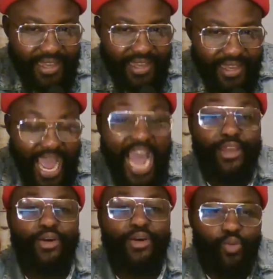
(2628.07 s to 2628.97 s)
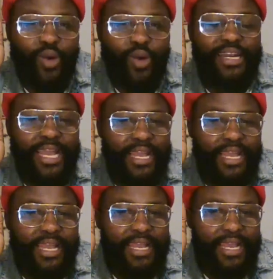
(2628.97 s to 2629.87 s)
I one
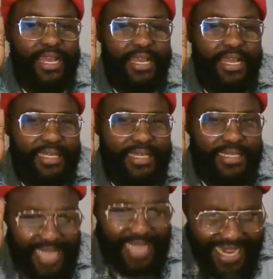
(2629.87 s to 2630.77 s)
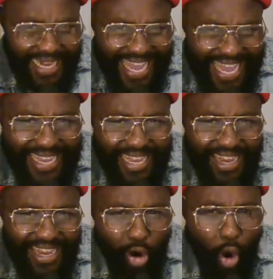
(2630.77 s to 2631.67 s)
is that clear,
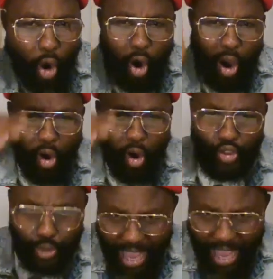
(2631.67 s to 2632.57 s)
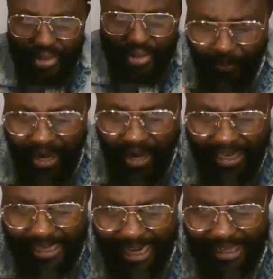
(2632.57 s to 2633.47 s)
or should I replay it
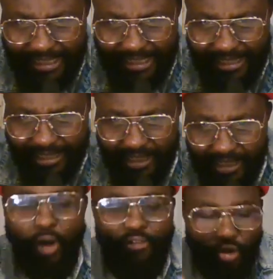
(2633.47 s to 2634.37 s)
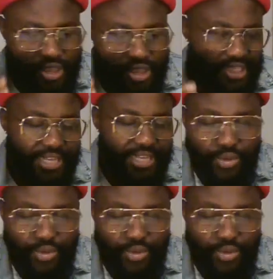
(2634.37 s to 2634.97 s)
again? Of course, it's clear to you